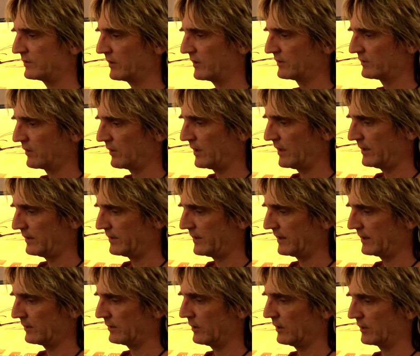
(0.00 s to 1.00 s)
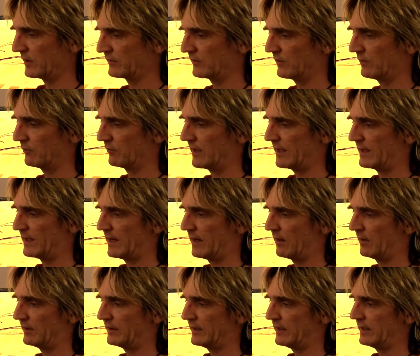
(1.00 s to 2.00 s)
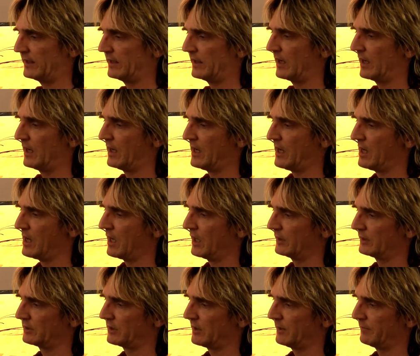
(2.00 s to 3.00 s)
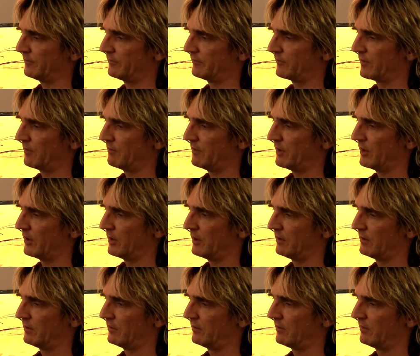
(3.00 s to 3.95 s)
So let's go ahead and take a look. So right now it unclips from the